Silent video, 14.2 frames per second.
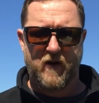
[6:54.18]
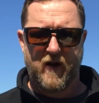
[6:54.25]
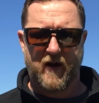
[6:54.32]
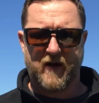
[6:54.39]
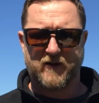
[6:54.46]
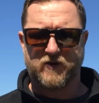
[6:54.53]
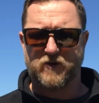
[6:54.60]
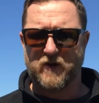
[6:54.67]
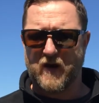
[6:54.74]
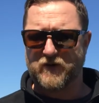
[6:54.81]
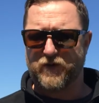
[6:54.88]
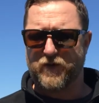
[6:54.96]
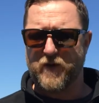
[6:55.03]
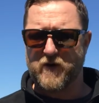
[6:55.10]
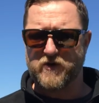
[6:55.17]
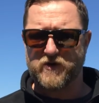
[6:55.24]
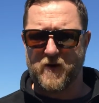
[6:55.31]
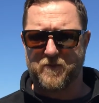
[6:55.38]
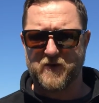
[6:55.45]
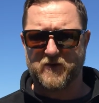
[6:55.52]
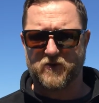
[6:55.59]
And as you guys finish
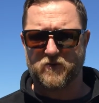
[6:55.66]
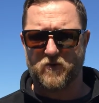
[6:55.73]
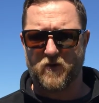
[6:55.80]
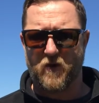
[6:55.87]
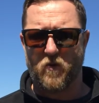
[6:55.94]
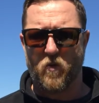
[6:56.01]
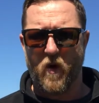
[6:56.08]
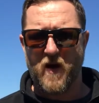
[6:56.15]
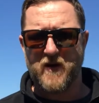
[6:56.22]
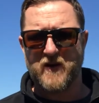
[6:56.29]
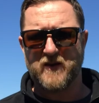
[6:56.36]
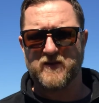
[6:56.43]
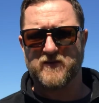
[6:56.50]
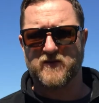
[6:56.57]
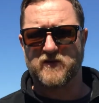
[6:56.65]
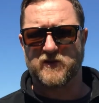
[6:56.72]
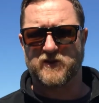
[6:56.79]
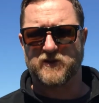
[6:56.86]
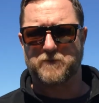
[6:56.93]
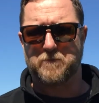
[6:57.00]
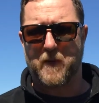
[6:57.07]
up the story, what is the
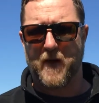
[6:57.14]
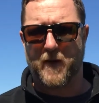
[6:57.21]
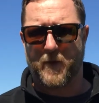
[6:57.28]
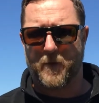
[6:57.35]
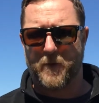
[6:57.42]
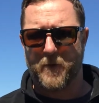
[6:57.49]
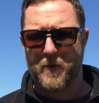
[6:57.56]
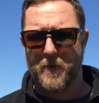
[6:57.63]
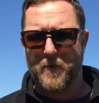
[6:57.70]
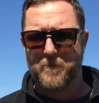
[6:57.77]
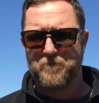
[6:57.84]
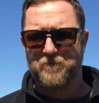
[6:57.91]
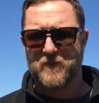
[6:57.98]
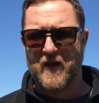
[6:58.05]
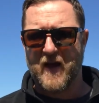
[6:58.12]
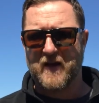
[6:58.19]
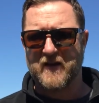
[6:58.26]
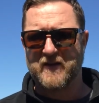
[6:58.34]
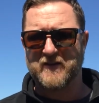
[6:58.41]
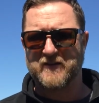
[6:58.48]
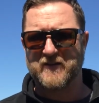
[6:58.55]
spell that
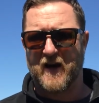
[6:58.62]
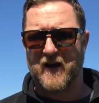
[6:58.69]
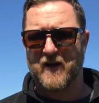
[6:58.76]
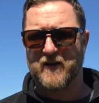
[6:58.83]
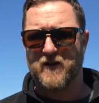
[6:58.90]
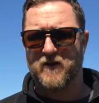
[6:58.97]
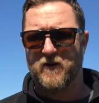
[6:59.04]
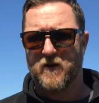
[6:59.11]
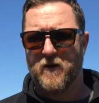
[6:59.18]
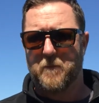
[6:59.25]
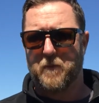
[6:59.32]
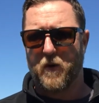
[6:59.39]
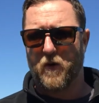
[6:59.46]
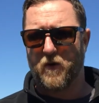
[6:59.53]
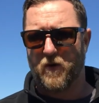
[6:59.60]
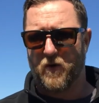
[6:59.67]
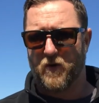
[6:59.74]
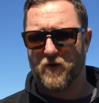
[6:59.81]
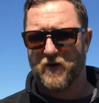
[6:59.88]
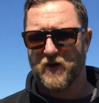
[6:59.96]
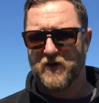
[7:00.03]
is on Pearl?